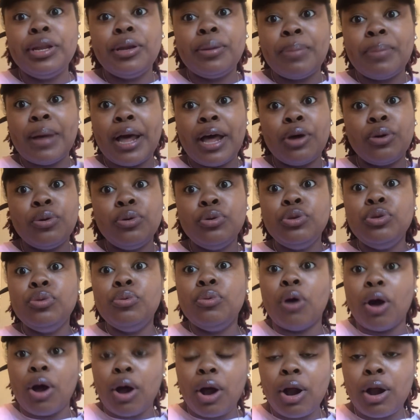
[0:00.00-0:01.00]
about who you
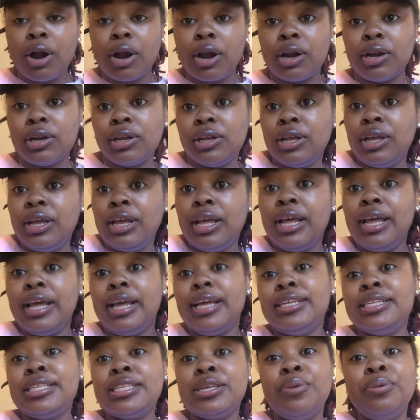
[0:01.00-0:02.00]
are.
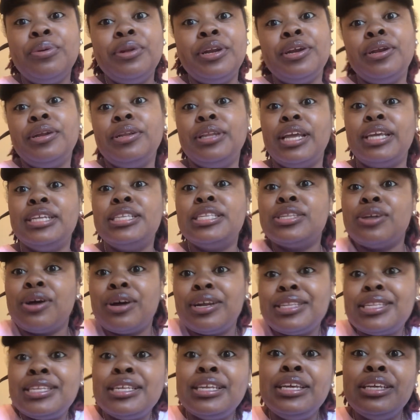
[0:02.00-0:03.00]
And so when they
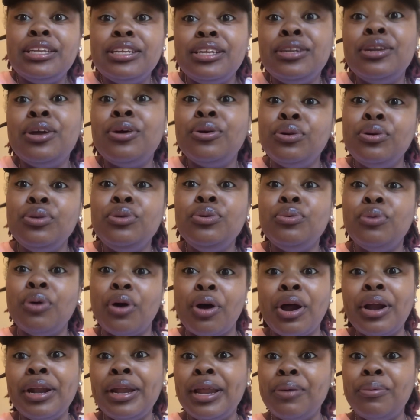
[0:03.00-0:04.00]
start to get to know who you
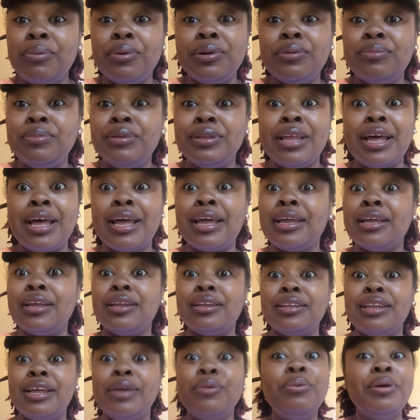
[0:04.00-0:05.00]
are, they want to be like,
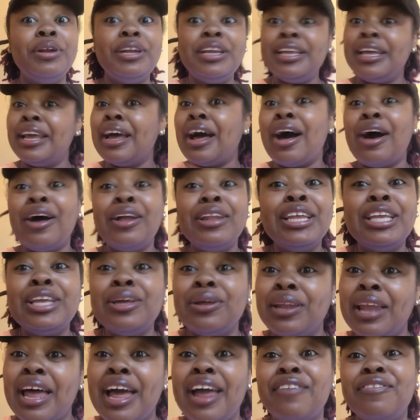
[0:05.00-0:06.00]
they want to get all in your
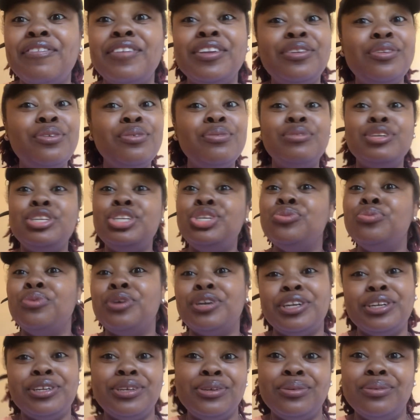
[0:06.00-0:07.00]
life and do what you want
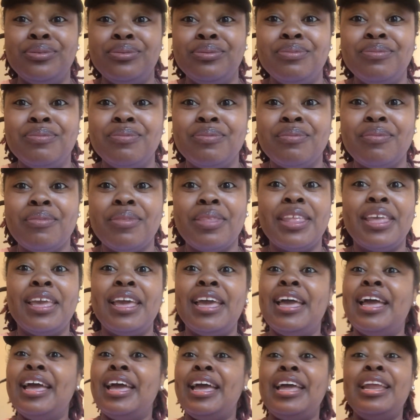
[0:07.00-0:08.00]
to do.
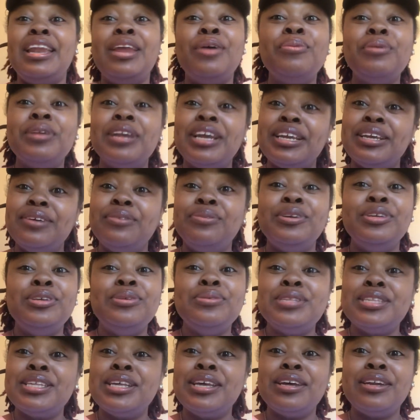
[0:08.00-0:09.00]
And then when you
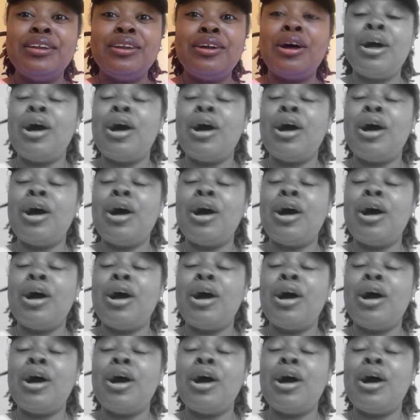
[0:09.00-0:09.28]
tell them,